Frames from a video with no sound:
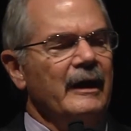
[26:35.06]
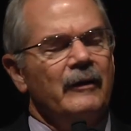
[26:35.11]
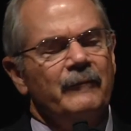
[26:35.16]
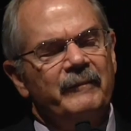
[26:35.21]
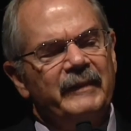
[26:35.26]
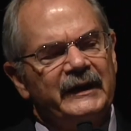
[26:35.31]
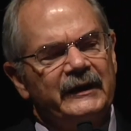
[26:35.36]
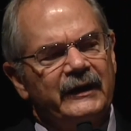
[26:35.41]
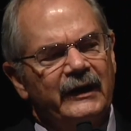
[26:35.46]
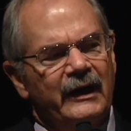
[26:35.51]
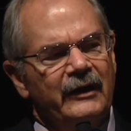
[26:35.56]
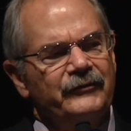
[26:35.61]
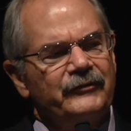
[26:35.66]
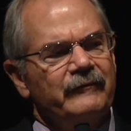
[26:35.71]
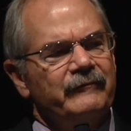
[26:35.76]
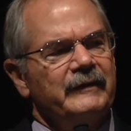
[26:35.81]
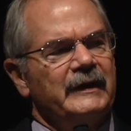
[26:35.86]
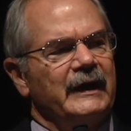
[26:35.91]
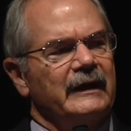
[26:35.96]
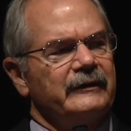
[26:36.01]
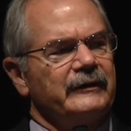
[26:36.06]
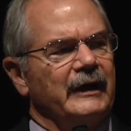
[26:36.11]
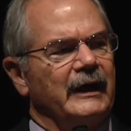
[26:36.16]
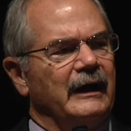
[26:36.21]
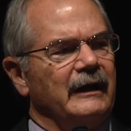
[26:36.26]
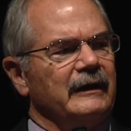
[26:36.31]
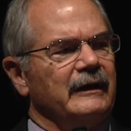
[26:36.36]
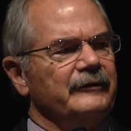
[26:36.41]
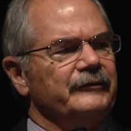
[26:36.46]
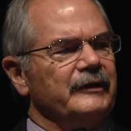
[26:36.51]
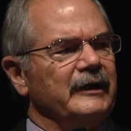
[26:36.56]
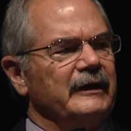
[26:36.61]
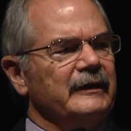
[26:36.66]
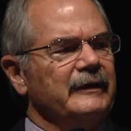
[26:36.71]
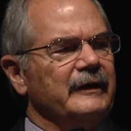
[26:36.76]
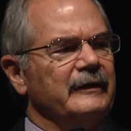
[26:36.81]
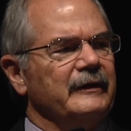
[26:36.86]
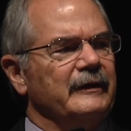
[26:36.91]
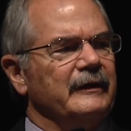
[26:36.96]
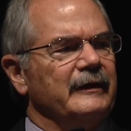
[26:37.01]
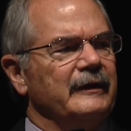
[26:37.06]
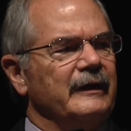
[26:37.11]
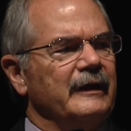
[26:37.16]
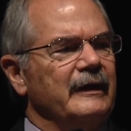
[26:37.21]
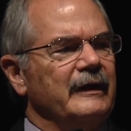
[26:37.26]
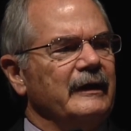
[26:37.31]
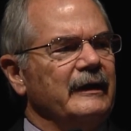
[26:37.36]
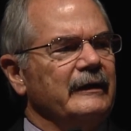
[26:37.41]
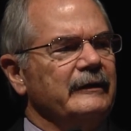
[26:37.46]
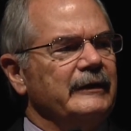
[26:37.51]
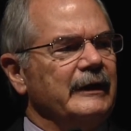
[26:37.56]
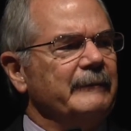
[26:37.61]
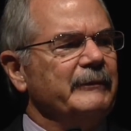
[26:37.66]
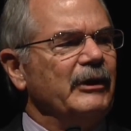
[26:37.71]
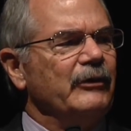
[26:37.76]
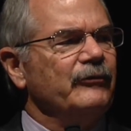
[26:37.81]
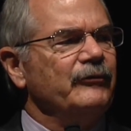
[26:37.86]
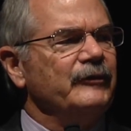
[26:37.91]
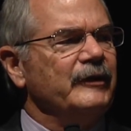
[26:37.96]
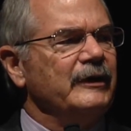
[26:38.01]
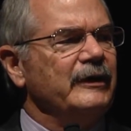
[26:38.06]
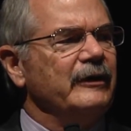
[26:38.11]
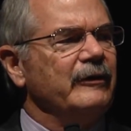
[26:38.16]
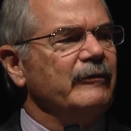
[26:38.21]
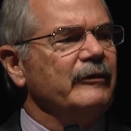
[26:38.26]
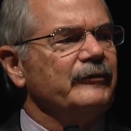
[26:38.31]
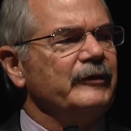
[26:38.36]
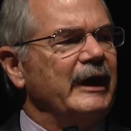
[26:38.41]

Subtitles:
Because of technology, WCU is